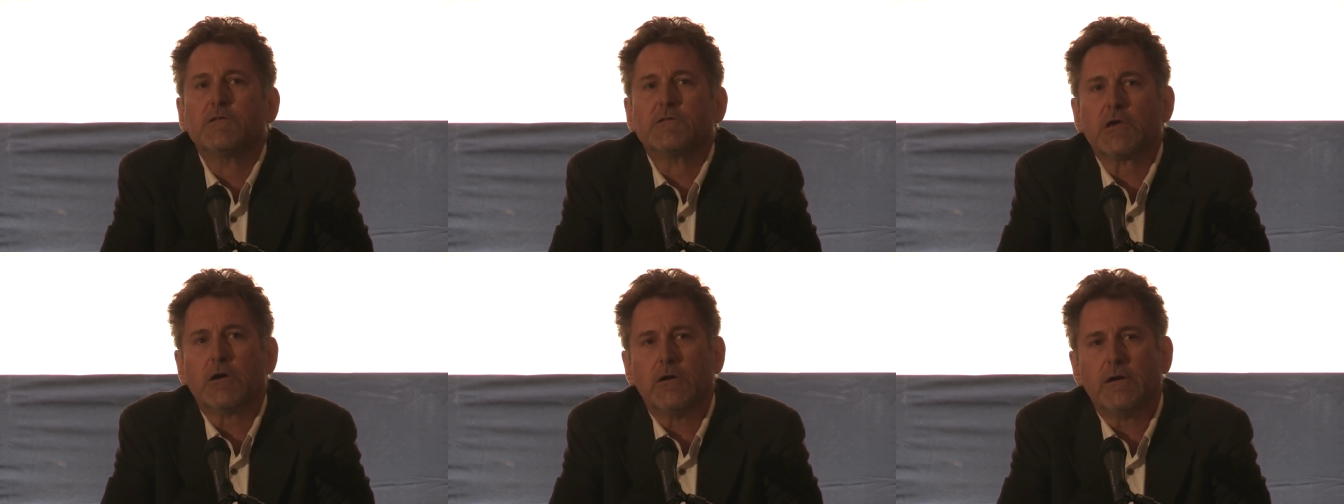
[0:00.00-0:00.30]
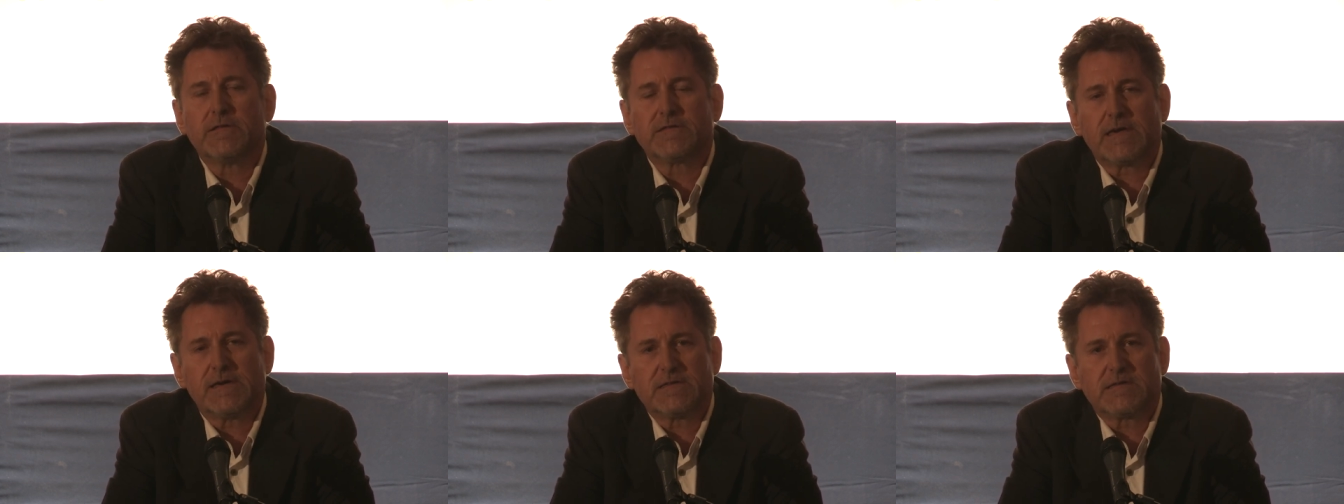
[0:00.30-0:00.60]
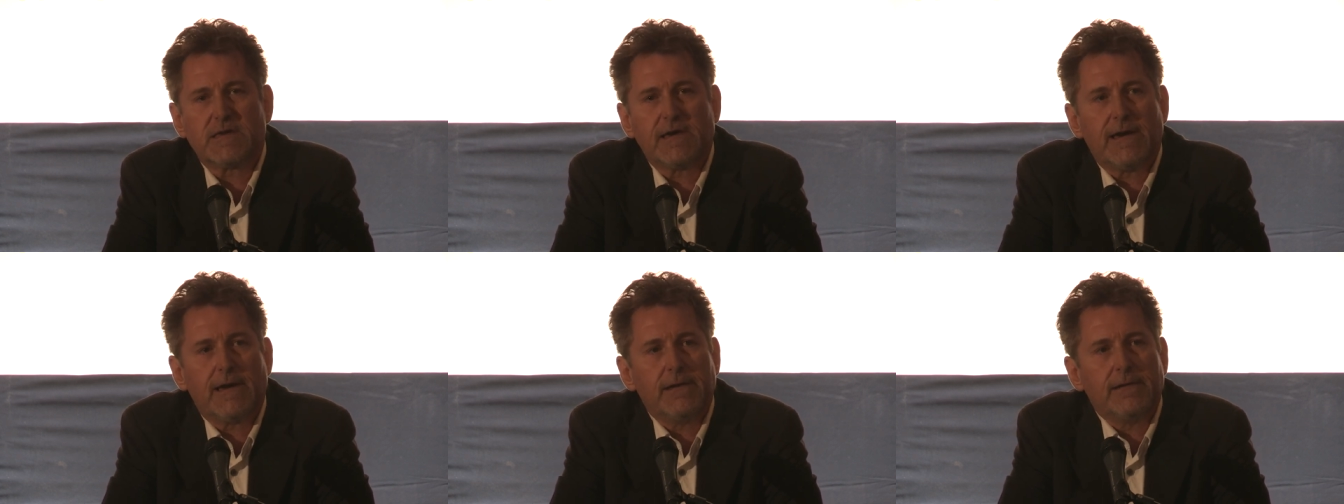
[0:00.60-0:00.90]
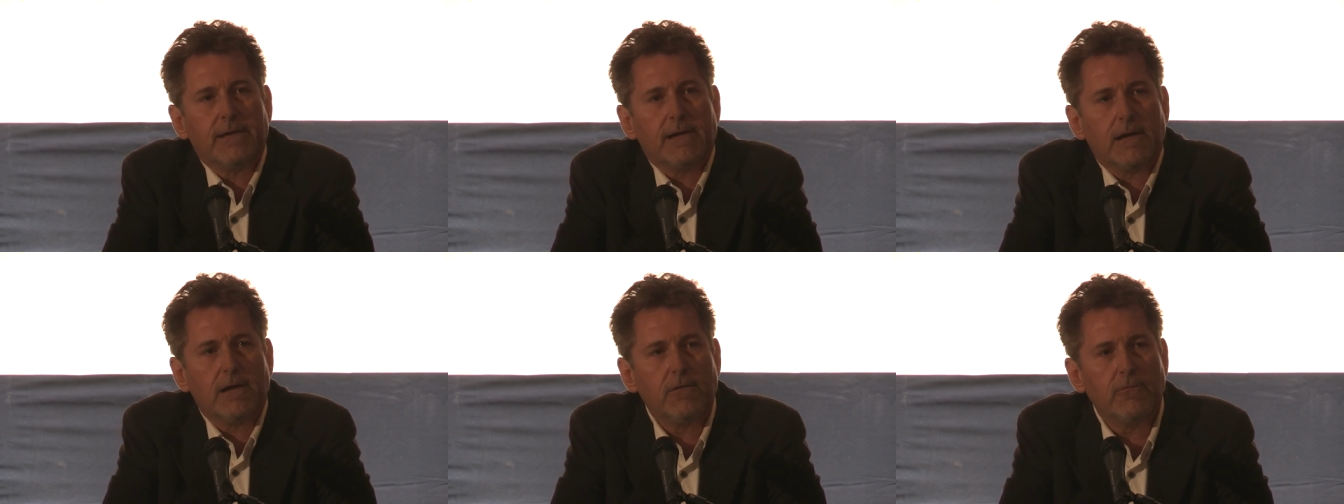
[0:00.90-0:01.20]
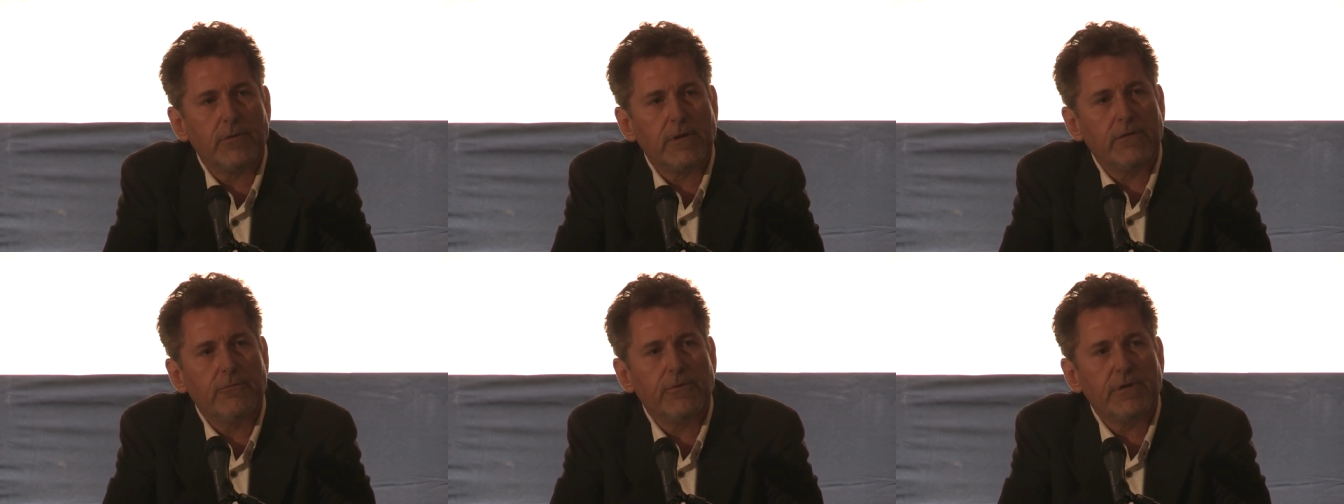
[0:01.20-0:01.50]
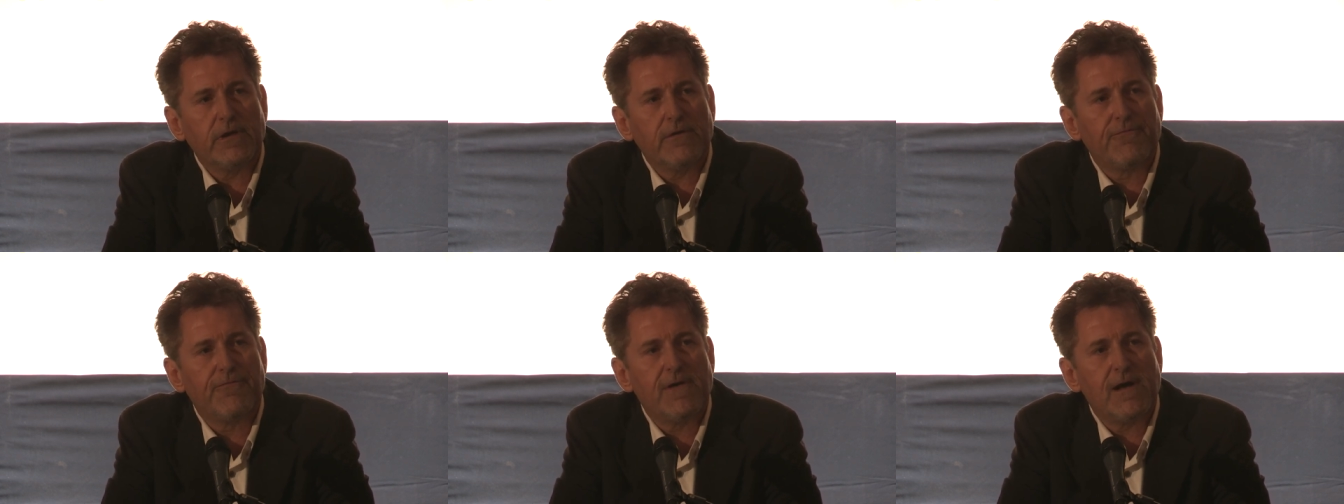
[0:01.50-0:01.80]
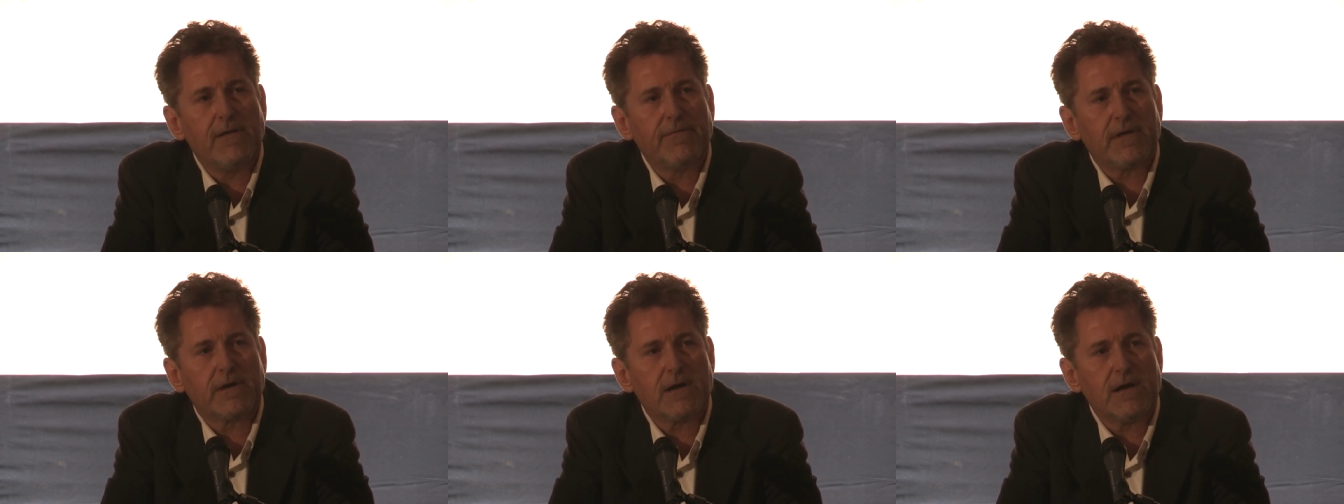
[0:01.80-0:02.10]
So as I said, uh, we, we
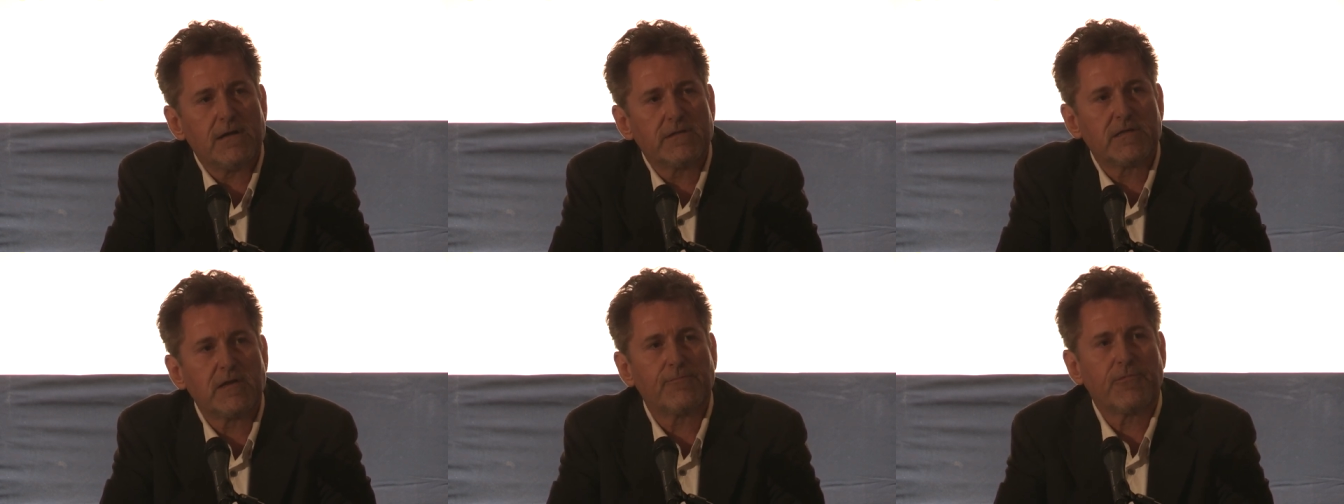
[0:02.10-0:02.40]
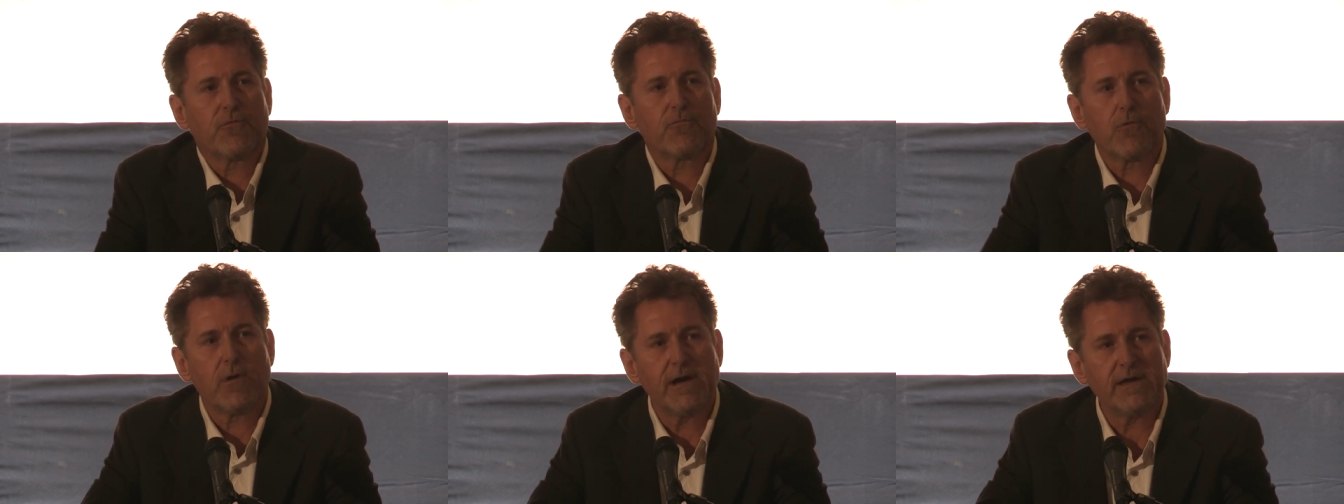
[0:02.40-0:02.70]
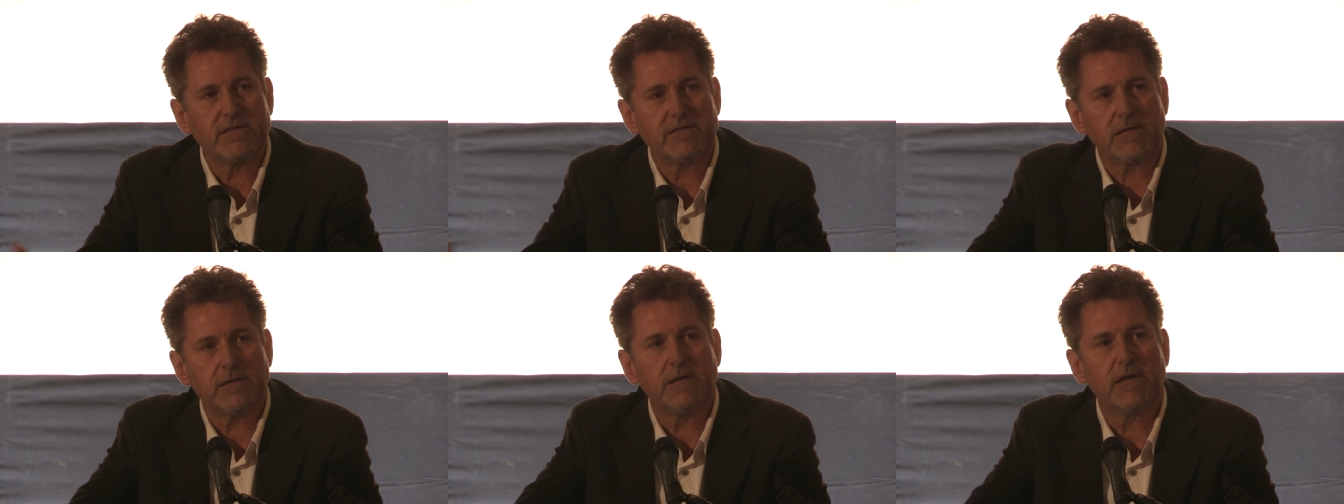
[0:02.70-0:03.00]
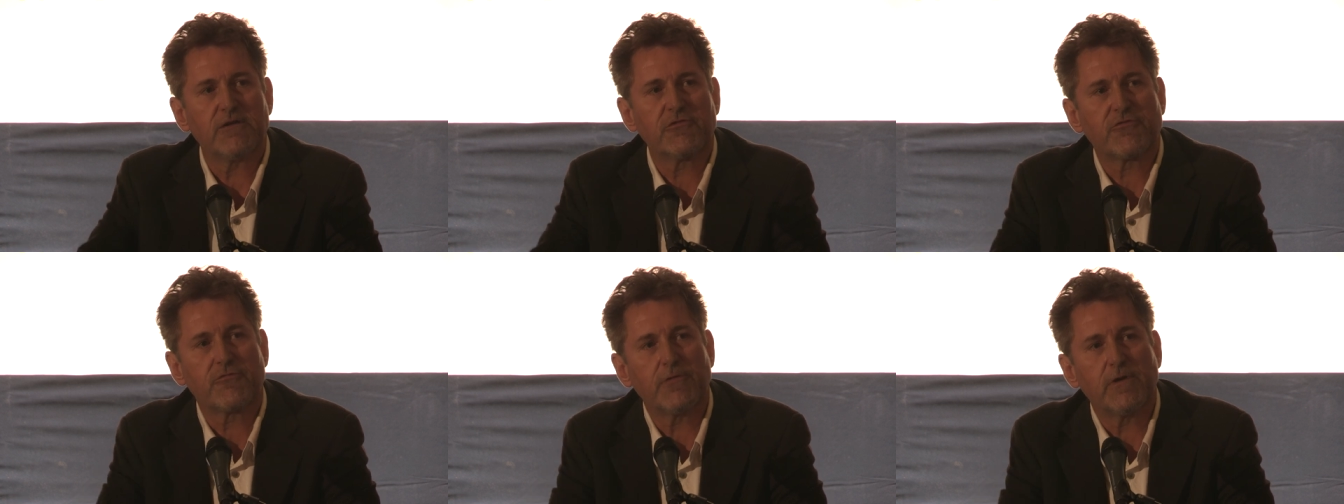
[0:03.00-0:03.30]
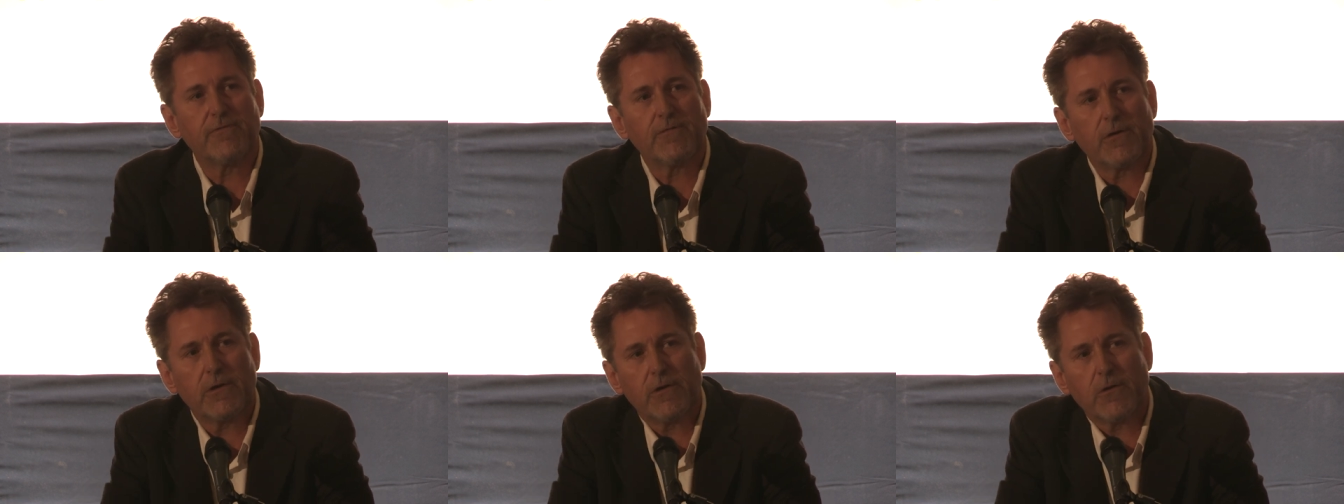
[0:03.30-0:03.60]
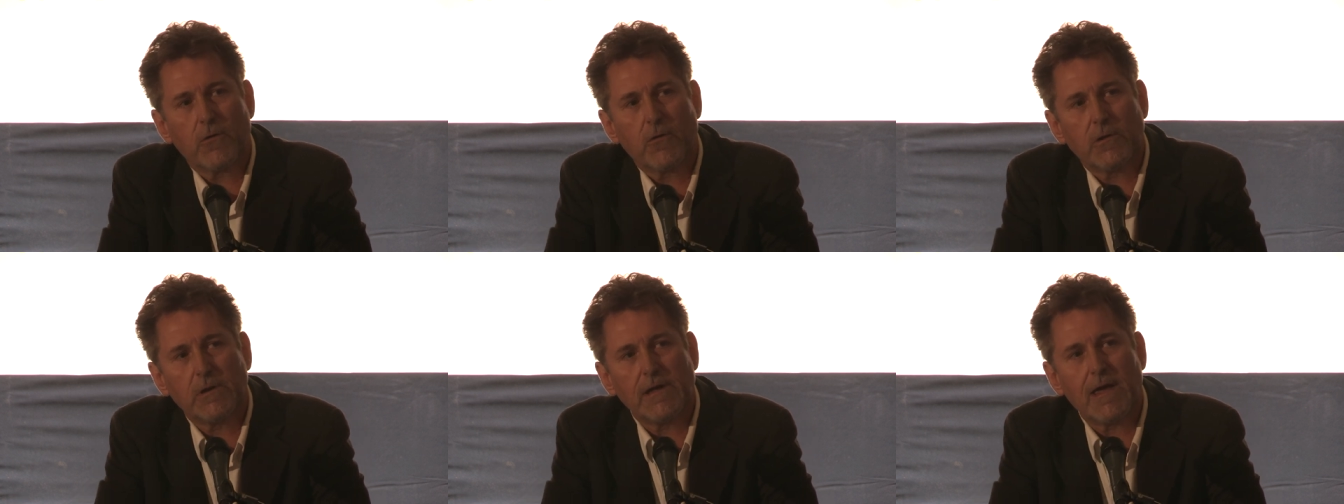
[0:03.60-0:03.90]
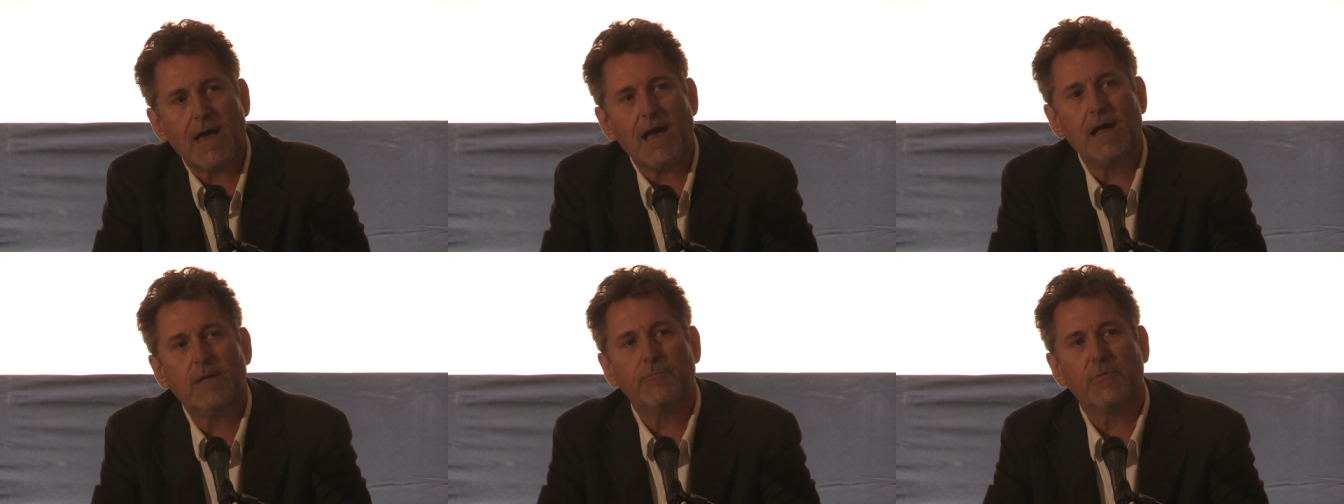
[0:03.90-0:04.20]
found the concept of rights in history very early
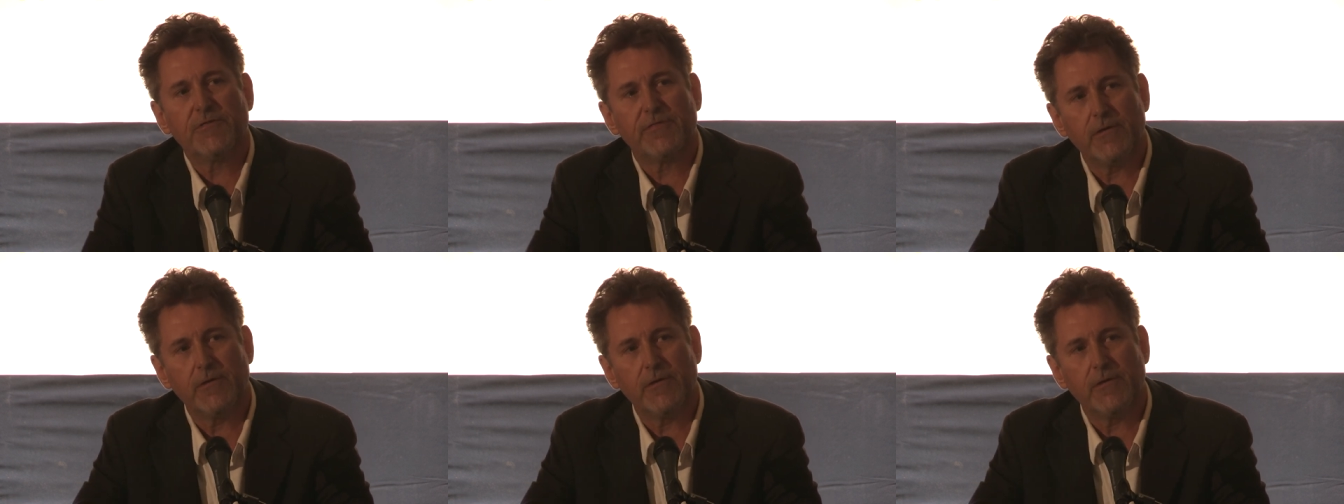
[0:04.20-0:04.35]
on,